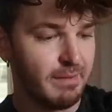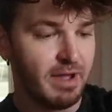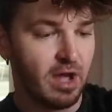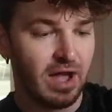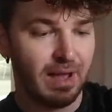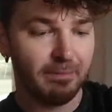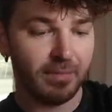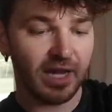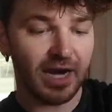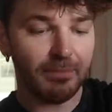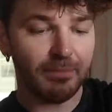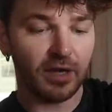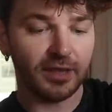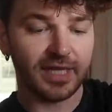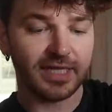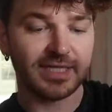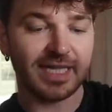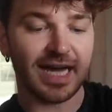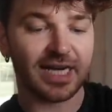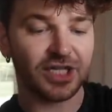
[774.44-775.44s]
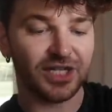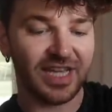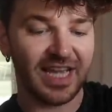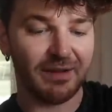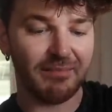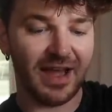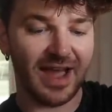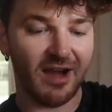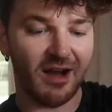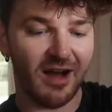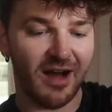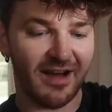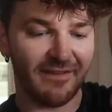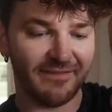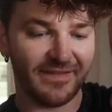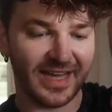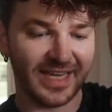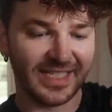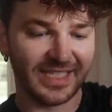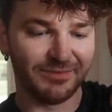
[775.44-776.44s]
about. I'm gonna put this actually in my
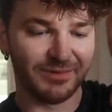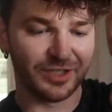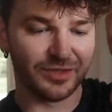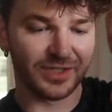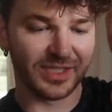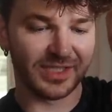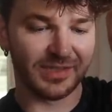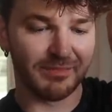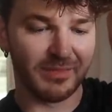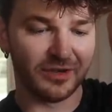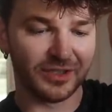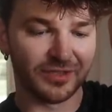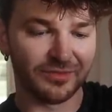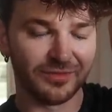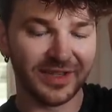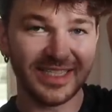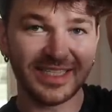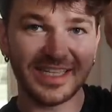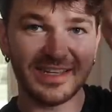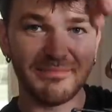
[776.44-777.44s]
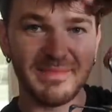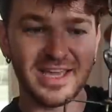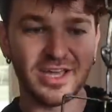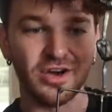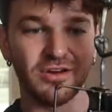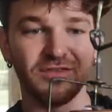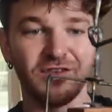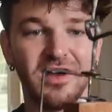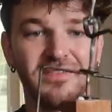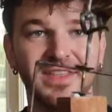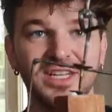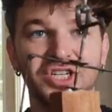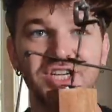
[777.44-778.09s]
office, which was the most recent makeover on the